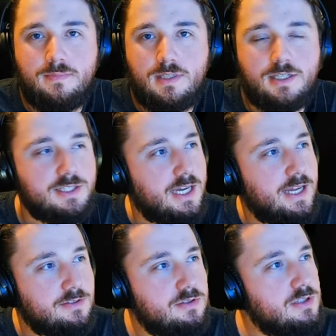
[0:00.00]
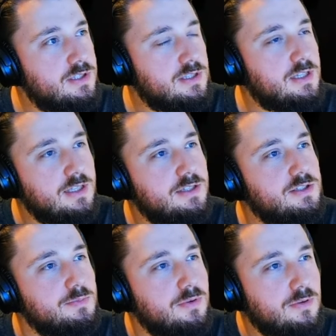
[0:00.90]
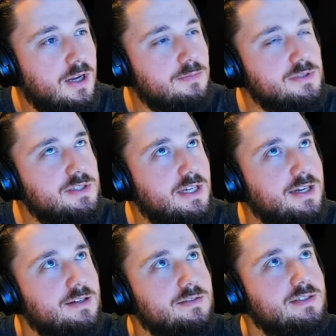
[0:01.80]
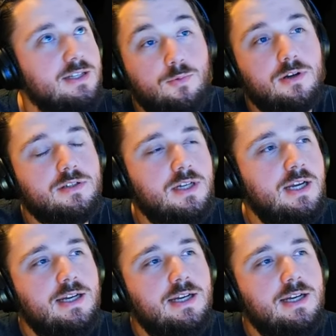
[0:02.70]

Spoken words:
Because I had just deleted some programs and it worked.